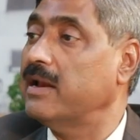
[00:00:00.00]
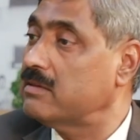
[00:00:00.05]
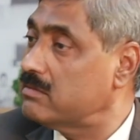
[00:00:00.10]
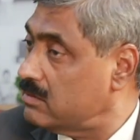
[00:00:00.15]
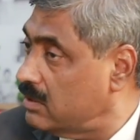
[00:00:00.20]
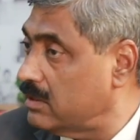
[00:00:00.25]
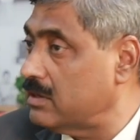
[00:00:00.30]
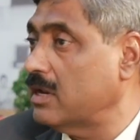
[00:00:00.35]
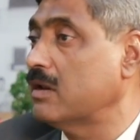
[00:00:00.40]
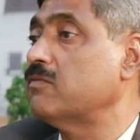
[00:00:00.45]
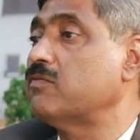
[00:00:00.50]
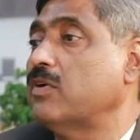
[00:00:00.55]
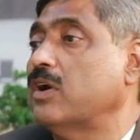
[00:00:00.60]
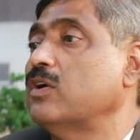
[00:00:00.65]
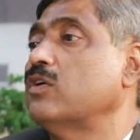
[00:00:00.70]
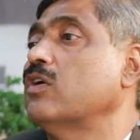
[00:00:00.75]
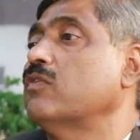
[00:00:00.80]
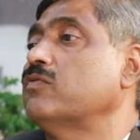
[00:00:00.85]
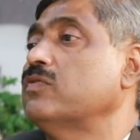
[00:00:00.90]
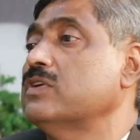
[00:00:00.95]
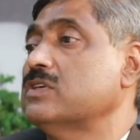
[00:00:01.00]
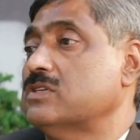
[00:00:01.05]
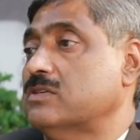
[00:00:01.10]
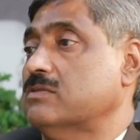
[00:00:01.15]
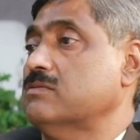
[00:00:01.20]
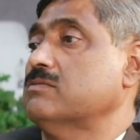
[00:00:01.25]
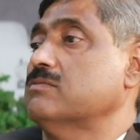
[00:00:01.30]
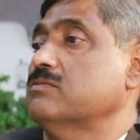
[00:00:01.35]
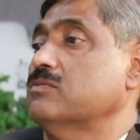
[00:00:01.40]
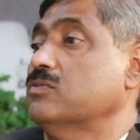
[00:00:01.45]
and sit in front of
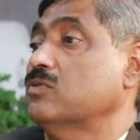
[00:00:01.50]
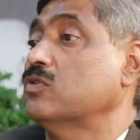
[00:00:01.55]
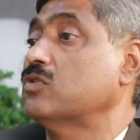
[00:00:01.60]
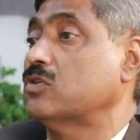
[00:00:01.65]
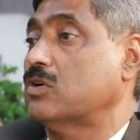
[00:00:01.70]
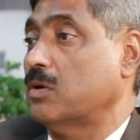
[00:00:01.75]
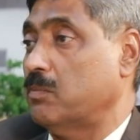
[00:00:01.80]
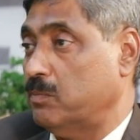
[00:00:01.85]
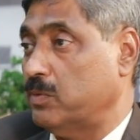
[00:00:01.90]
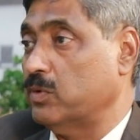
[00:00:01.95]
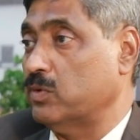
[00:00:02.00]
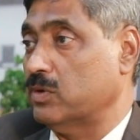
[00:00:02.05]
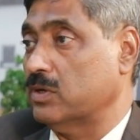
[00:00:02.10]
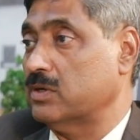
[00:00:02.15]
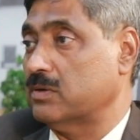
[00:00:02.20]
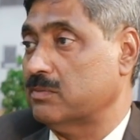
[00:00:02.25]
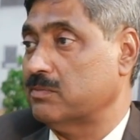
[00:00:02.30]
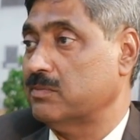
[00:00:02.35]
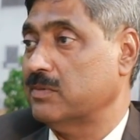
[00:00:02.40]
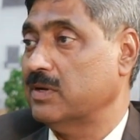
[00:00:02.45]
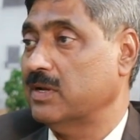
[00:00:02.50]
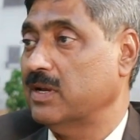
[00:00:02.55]
his computer?